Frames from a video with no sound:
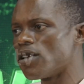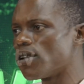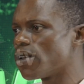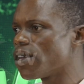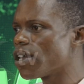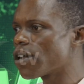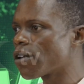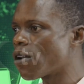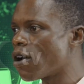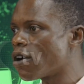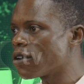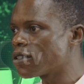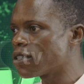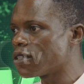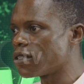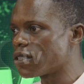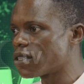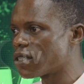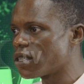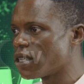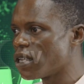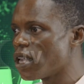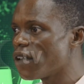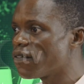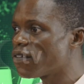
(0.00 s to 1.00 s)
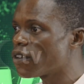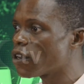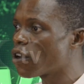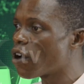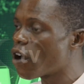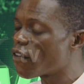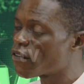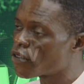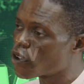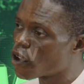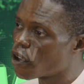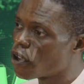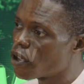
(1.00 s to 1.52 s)
a cultist. If the
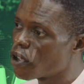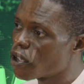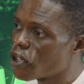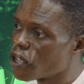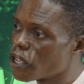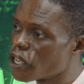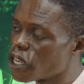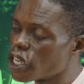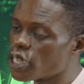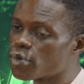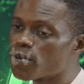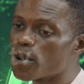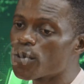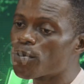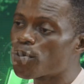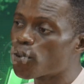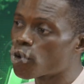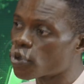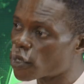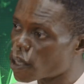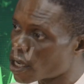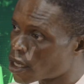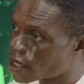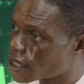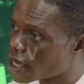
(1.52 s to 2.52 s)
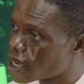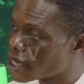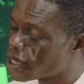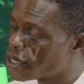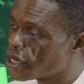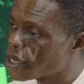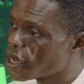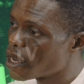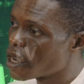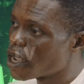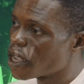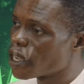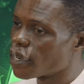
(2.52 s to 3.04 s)
governor is being protected
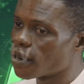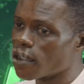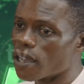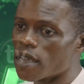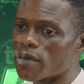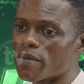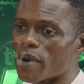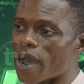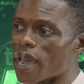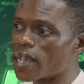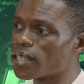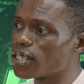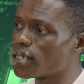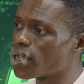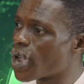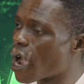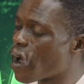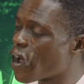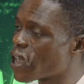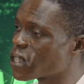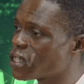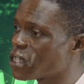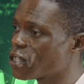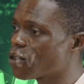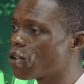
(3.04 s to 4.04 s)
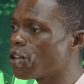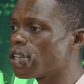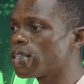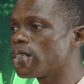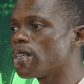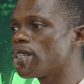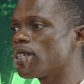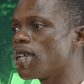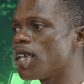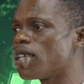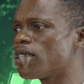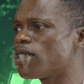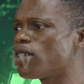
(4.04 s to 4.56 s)
by our security
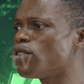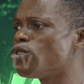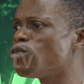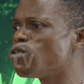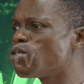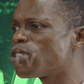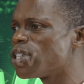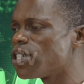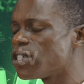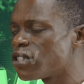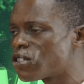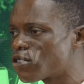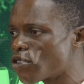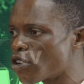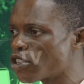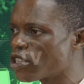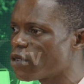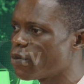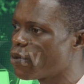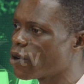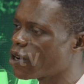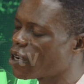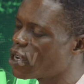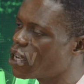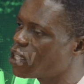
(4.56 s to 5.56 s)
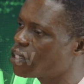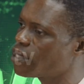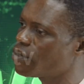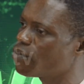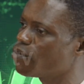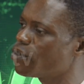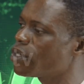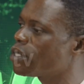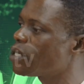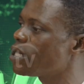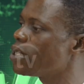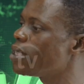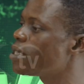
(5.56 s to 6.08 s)
agency using such beret
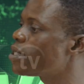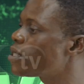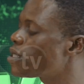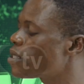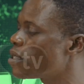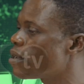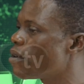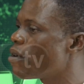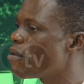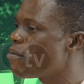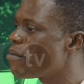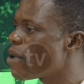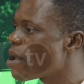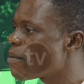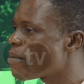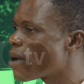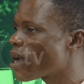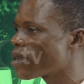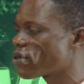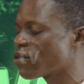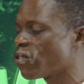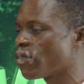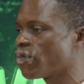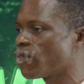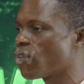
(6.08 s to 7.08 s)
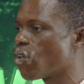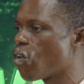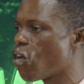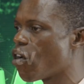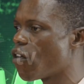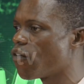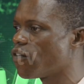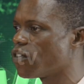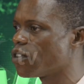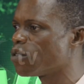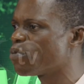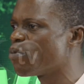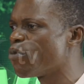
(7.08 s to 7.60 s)
with his members
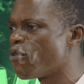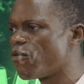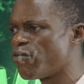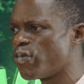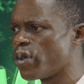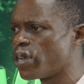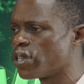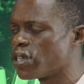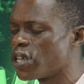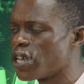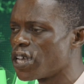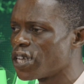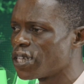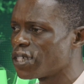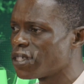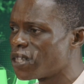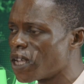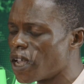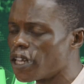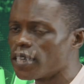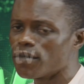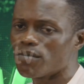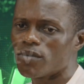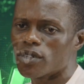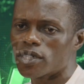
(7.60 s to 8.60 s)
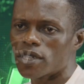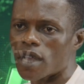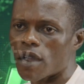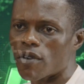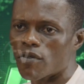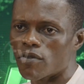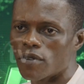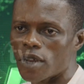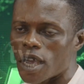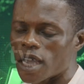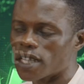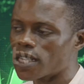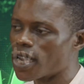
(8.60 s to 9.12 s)
of his movement, then Mr.
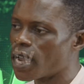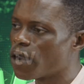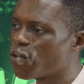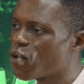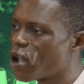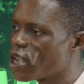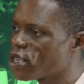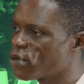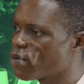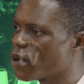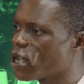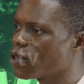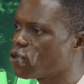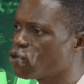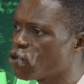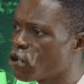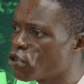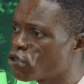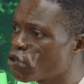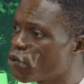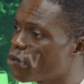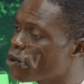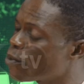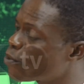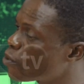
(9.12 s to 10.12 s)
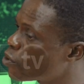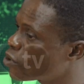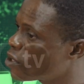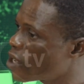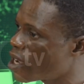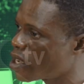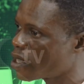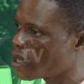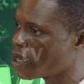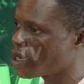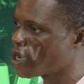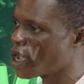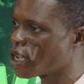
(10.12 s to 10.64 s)
Kule Ajayi Wiseman should also be
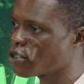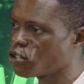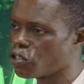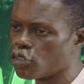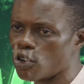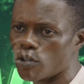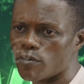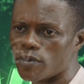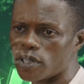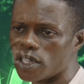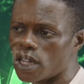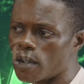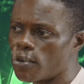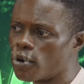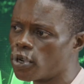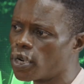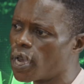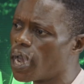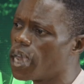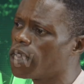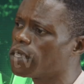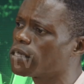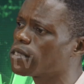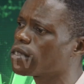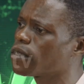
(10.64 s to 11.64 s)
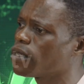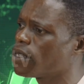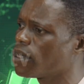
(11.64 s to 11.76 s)
protected and should not be demonized.